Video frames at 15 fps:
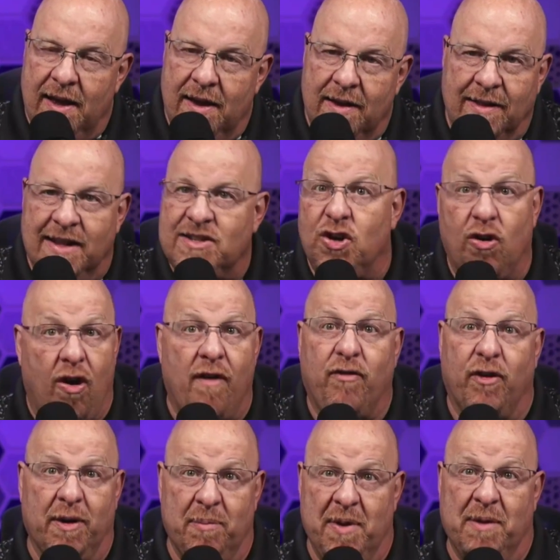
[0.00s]
Unless you're
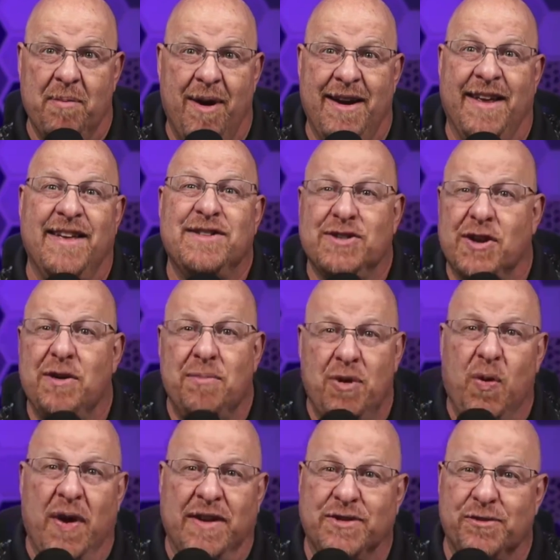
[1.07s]
offering big money, it's going to be
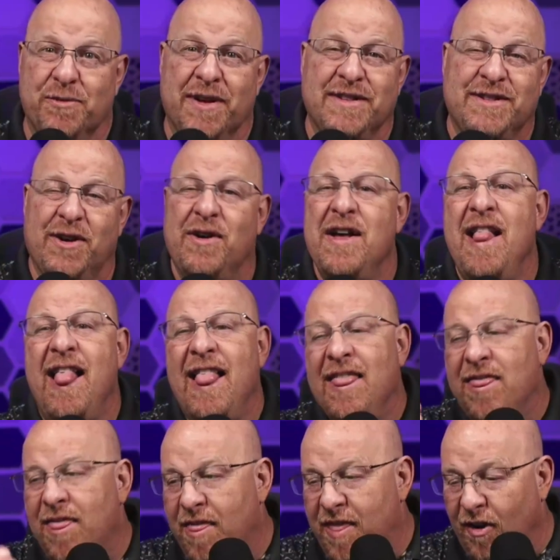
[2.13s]
weeks or months. So
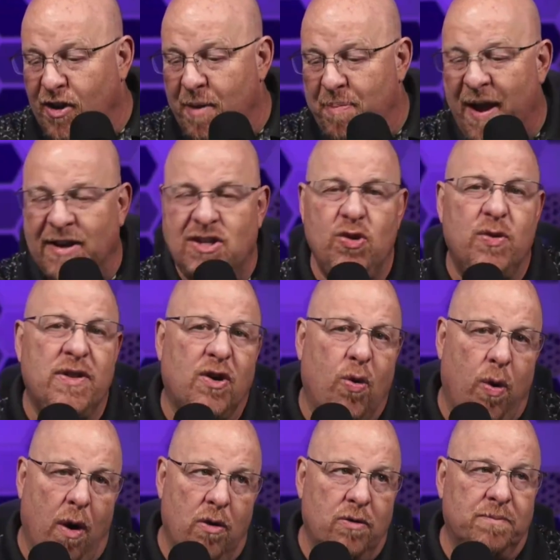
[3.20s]
they'll get back to you with a
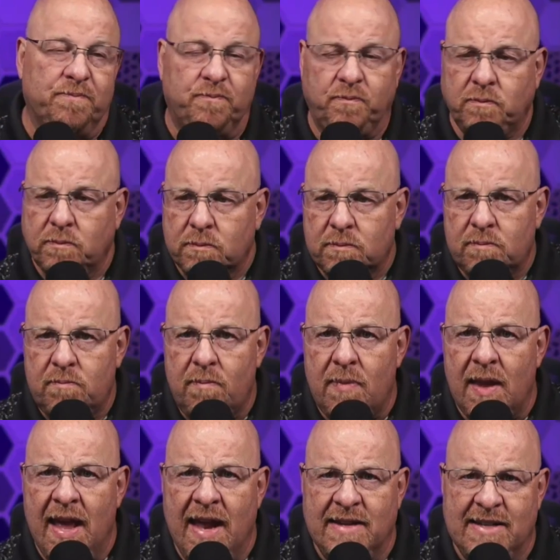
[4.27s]
quote
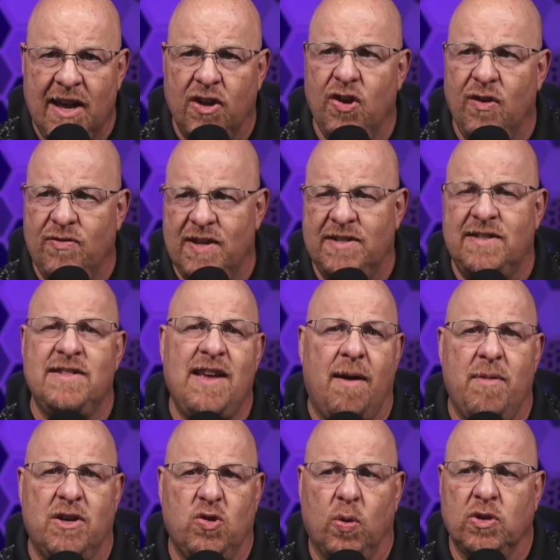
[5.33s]
and tell you this is how
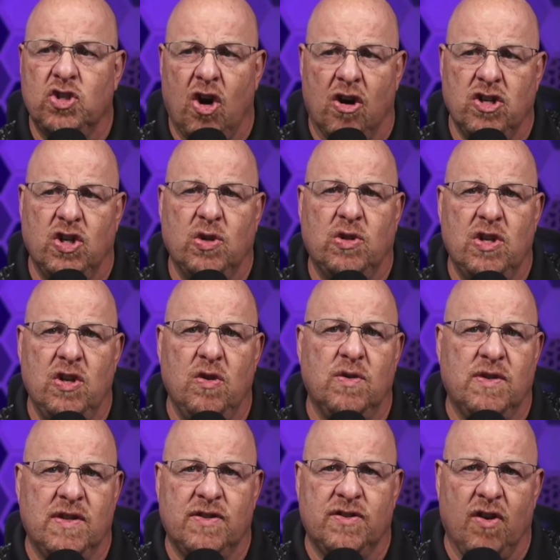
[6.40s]
much we'll charge you to
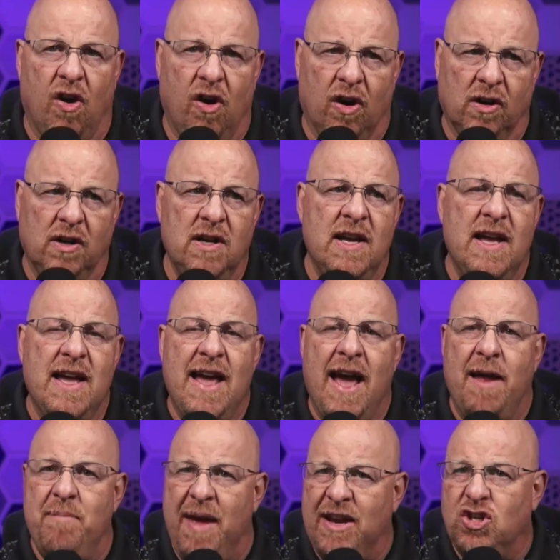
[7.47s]
use the song,
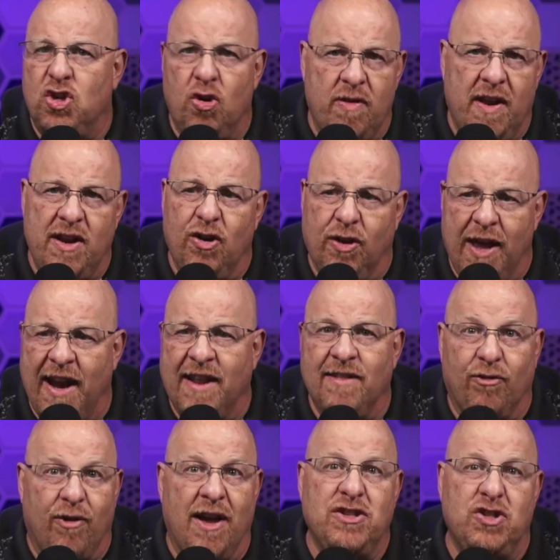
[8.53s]
and make sure that you're getting
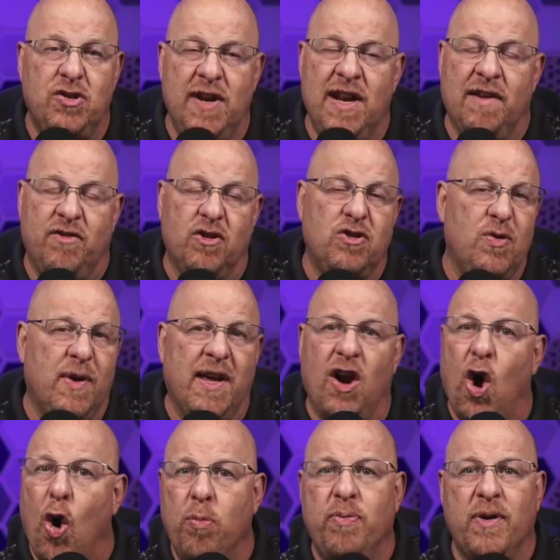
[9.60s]
the rights you need. If you're doing an
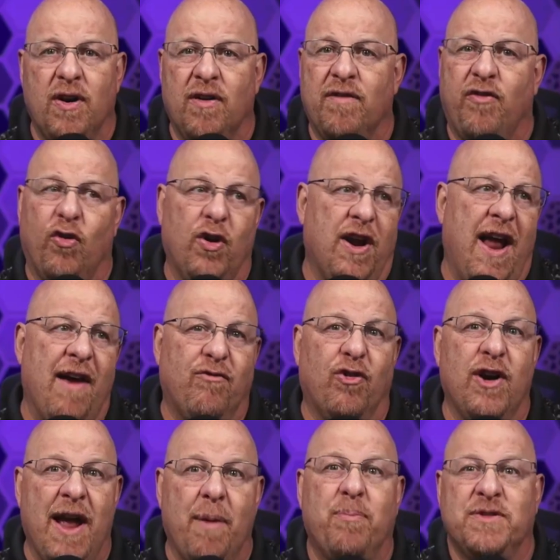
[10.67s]
opener for
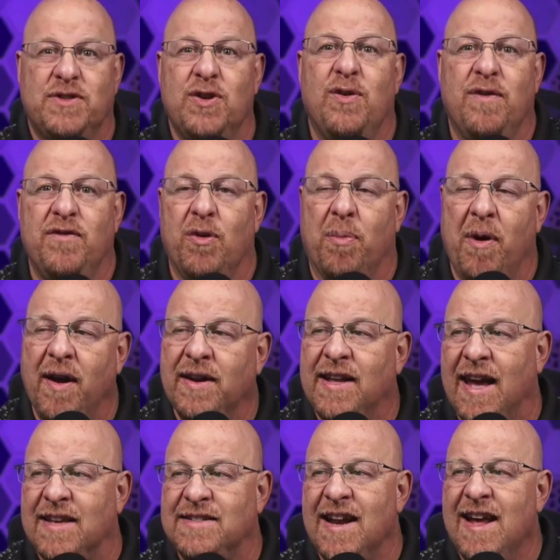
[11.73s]
every episode of your
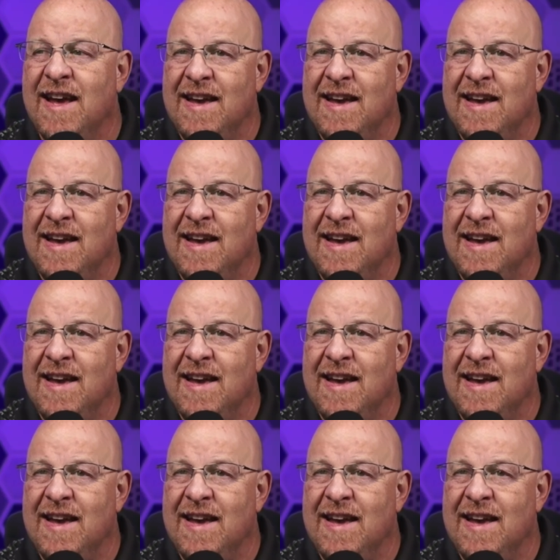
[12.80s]
podcast,